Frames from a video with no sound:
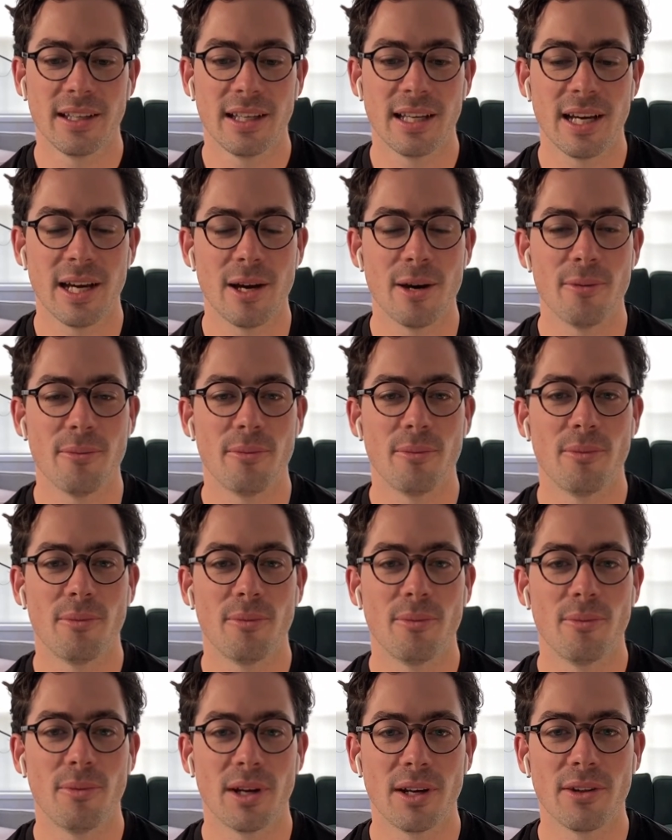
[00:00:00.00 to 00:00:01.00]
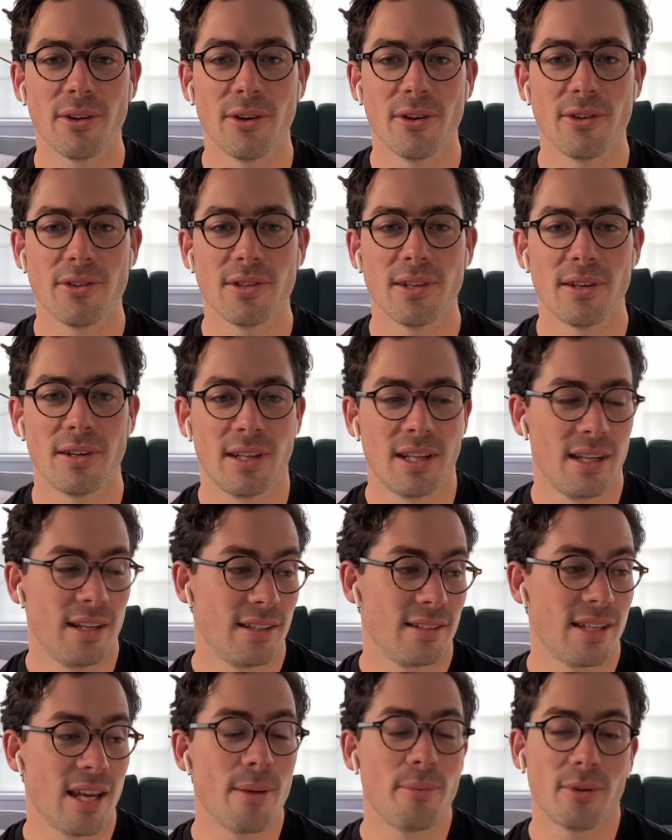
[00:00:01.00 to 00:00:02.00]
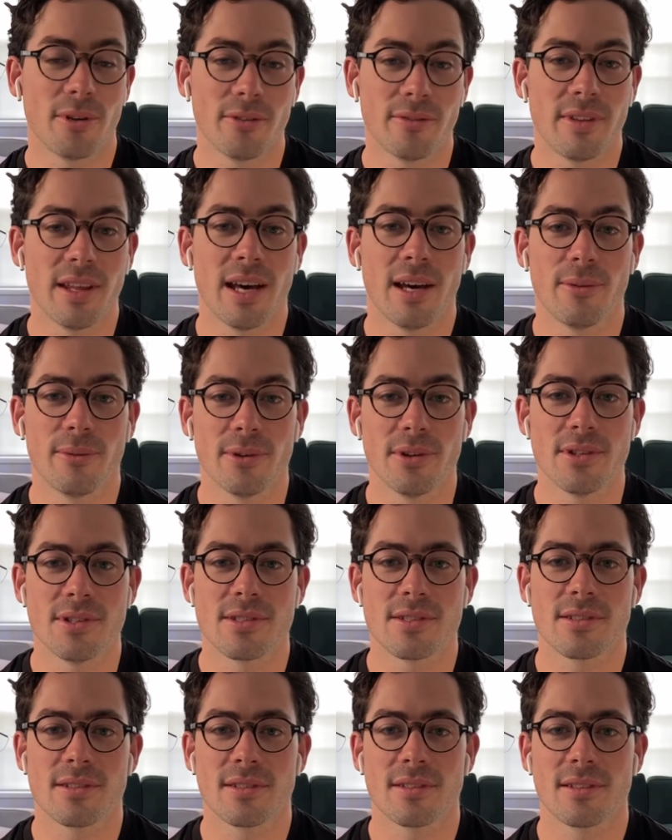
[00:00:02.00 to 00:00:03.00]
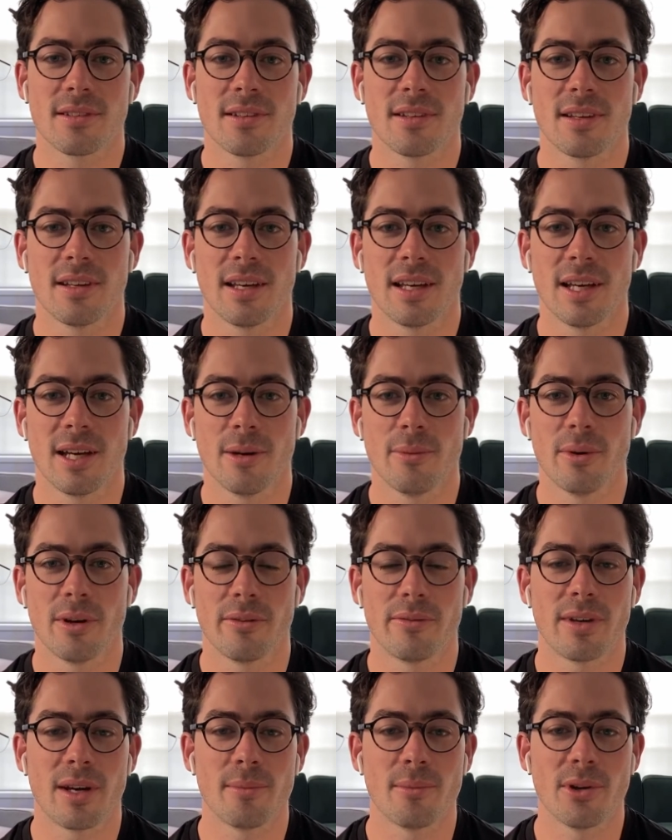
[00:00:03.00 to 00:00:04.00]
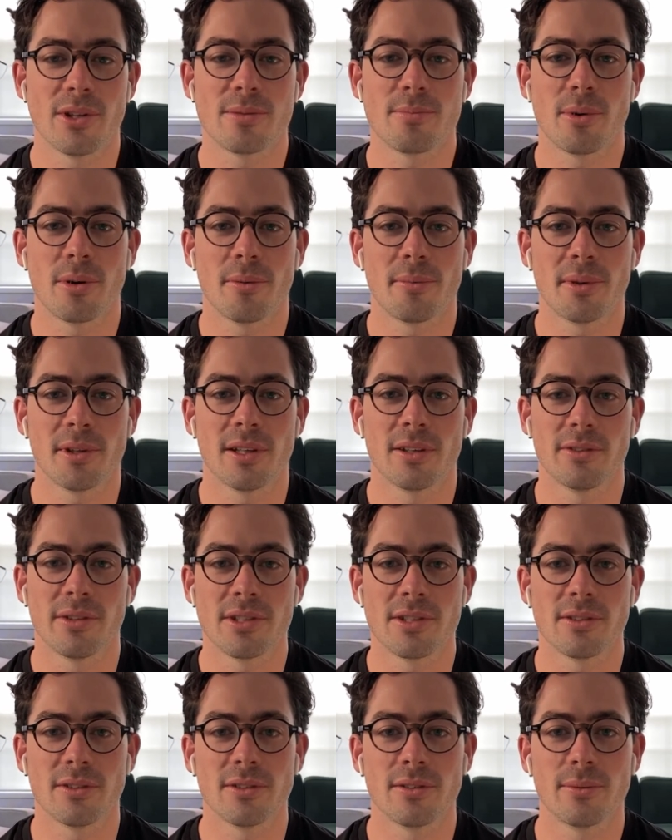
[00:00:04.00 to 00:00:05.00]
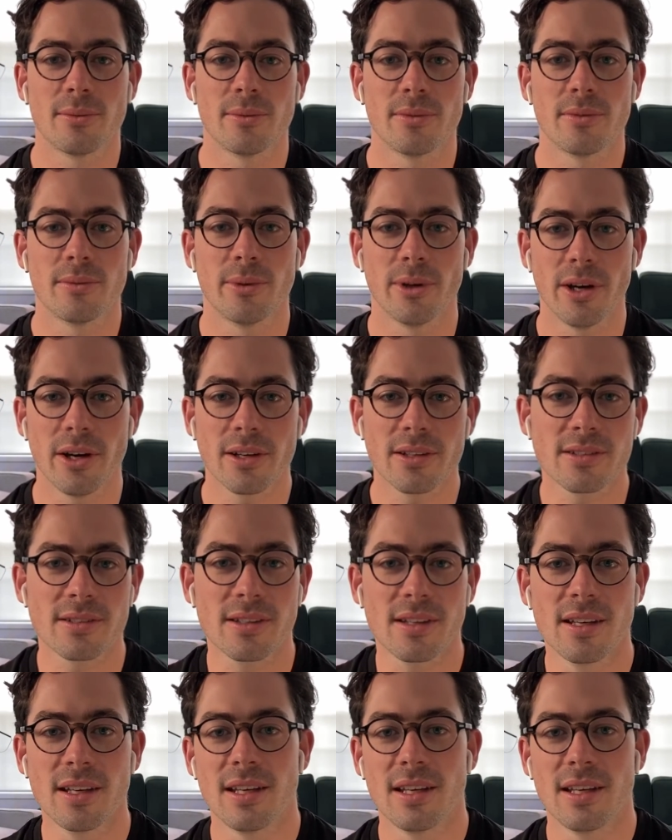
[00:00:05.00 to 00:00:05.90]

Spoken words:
an example of that was one of our most popular original works.